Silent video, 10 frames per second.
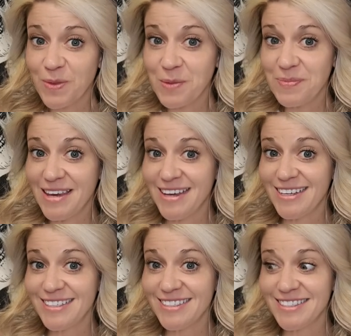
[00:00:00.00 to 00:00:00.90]

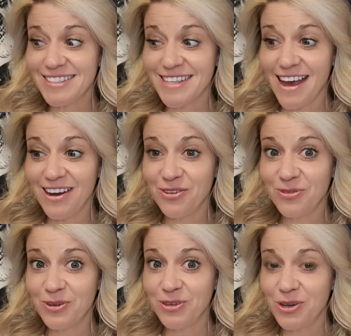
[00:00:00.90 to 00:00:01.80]
because I don't
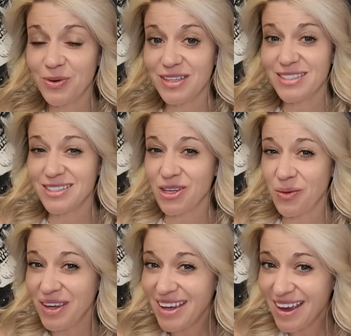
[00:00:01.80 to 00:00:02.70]
know where this is
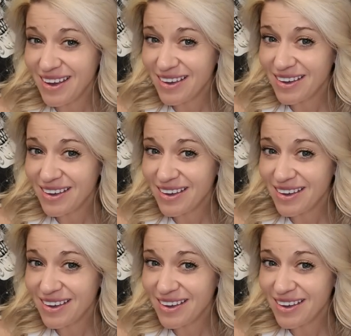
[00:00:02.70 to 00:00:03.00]
going yet.